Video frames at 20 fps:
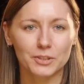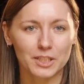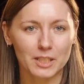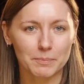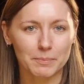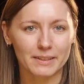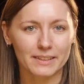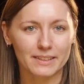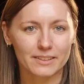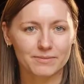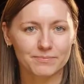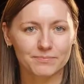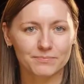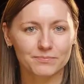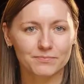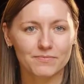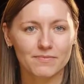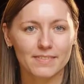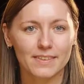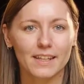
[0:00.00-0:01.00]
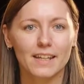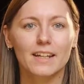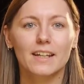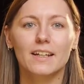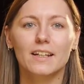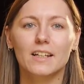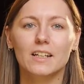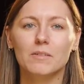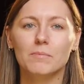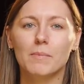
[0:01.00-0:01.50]
You ship it.
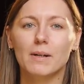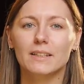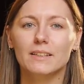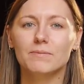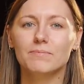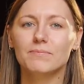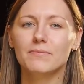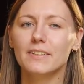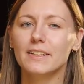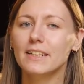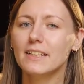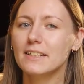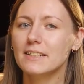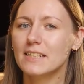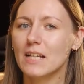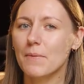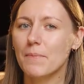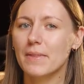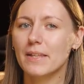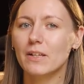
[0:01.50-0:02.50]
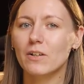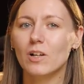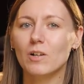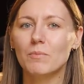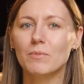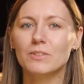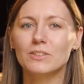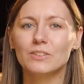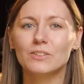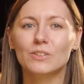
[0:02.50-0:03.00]
But here's something
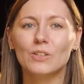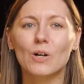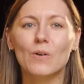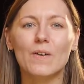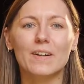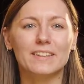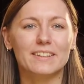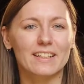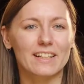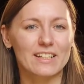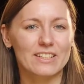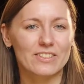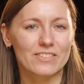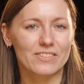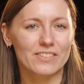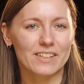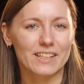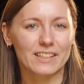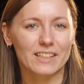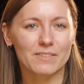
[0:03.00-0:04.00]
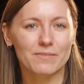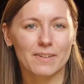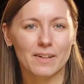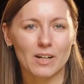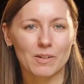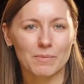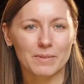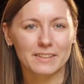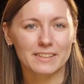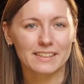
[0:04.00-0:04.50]
almost no one tells you during
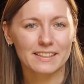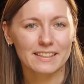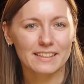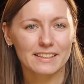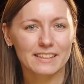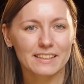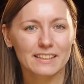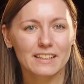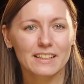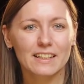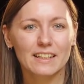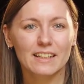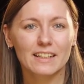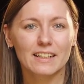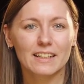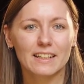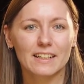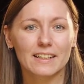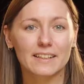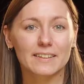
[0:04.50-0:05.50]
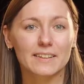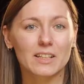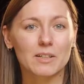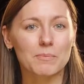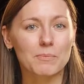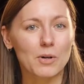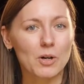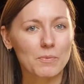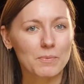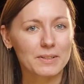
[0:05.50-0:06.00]
development.
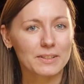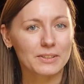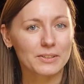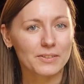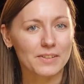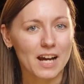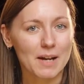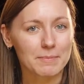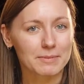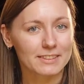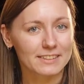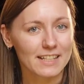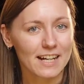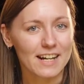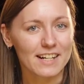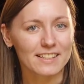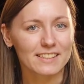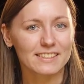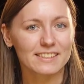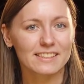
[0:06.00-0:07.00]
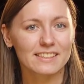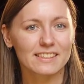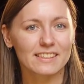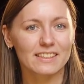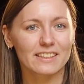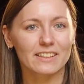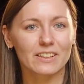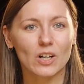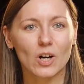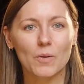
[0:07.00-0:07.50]
The moment your app starts,
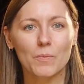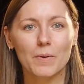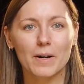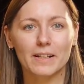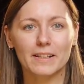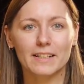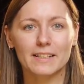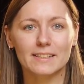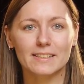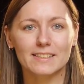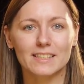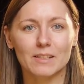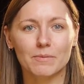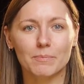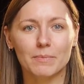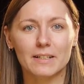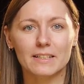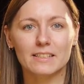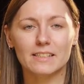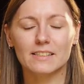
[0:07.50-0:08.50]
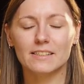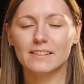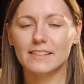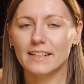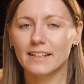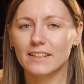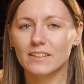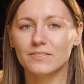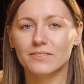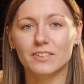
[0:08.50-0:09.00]
the operating system builds a
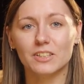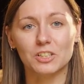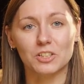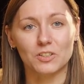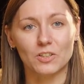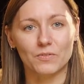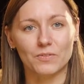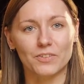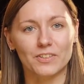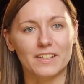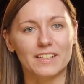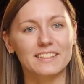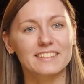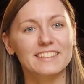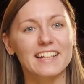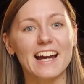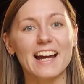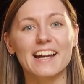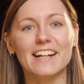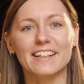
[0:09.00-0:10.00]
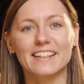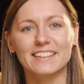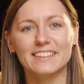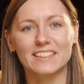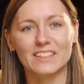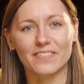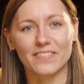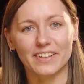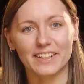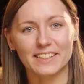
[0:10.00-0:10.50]
second version of your entire
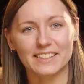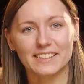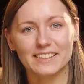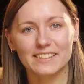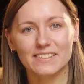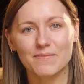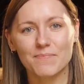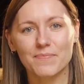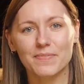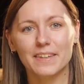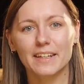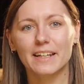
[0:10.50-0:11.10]
interface.